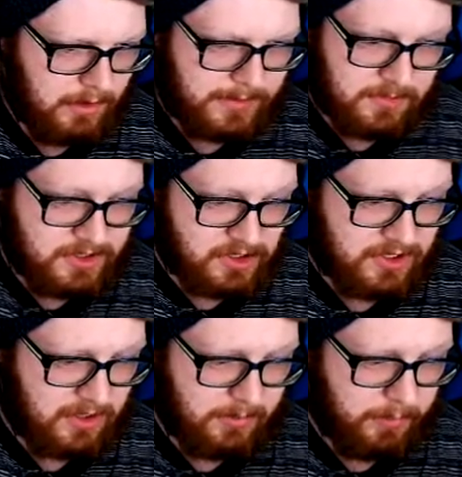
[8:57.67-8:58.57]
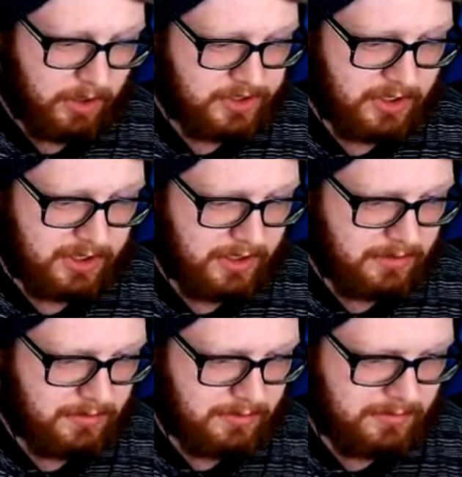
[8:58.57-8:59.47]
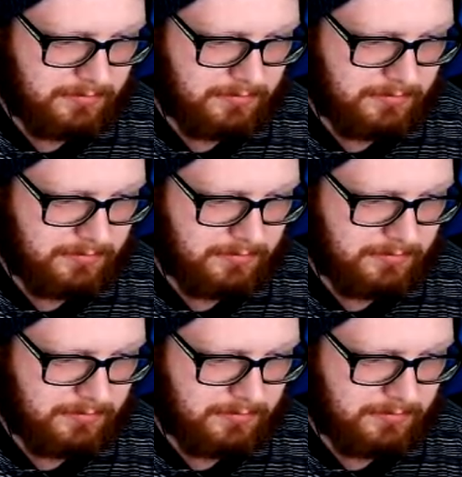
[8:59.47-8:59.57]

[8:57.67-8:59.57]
I'm assuming he's just gonna click Parting Shot again.